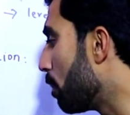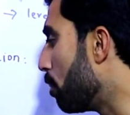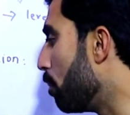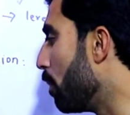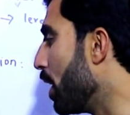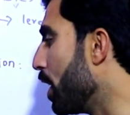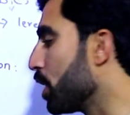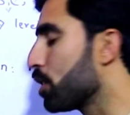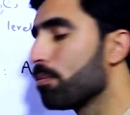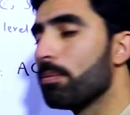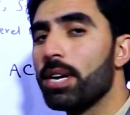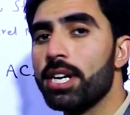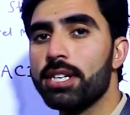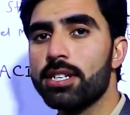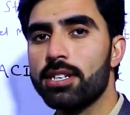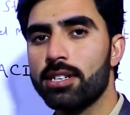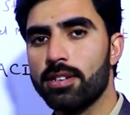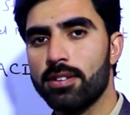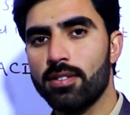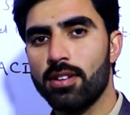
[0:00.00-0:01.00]

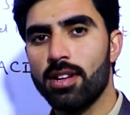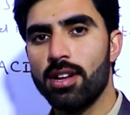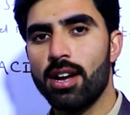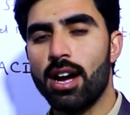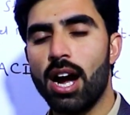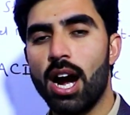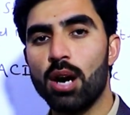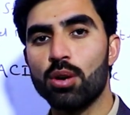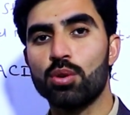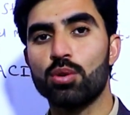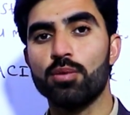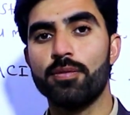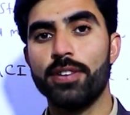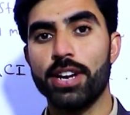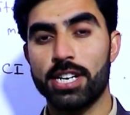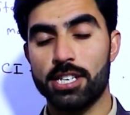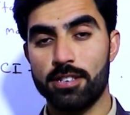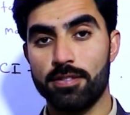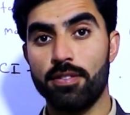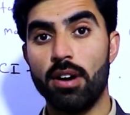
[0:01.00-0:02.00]
management, how to
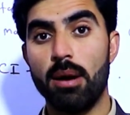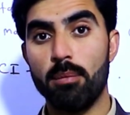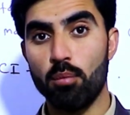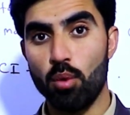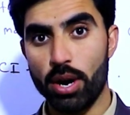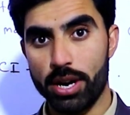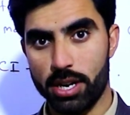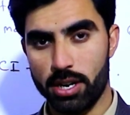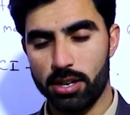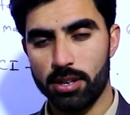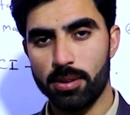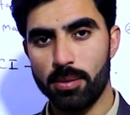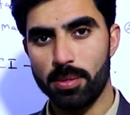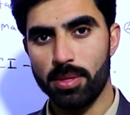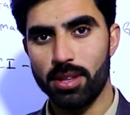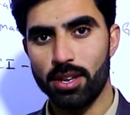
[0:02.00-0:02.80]
fix formwork,